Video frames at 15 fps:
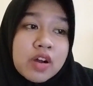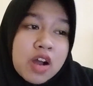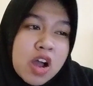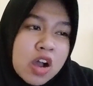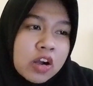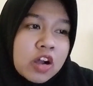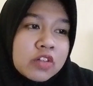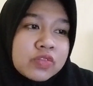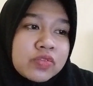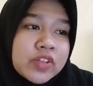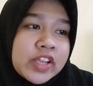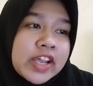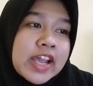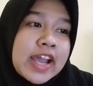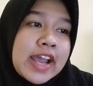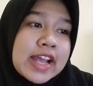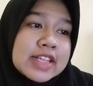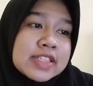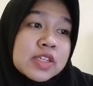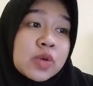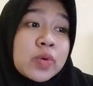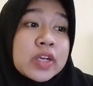conflict
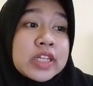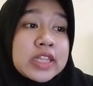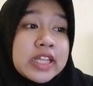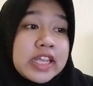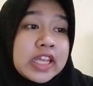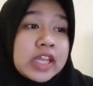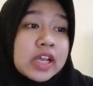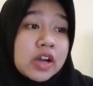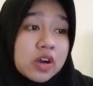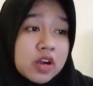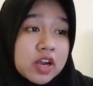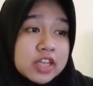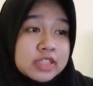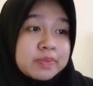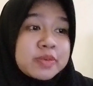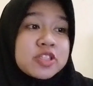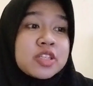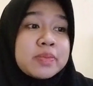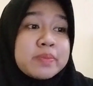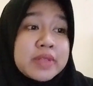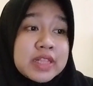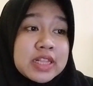as quickly as
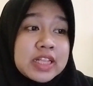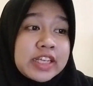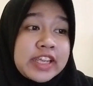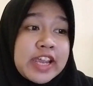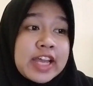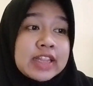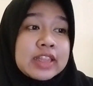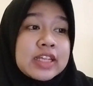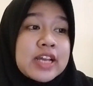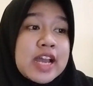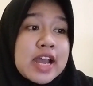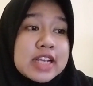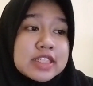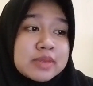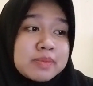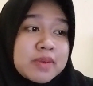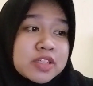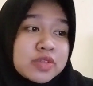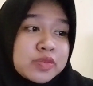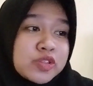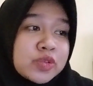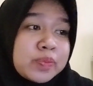possible, get as much
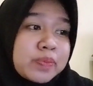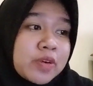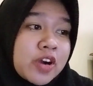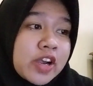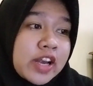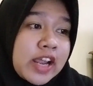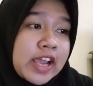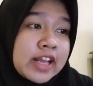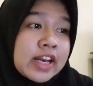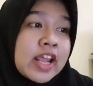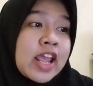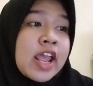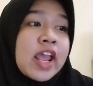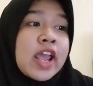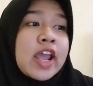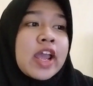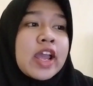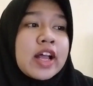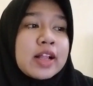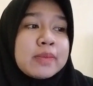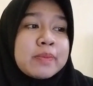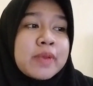support and
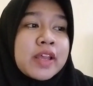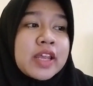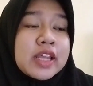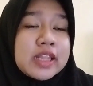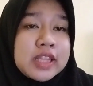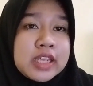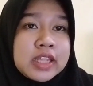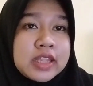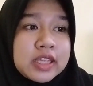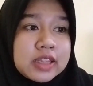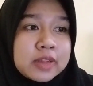help needed.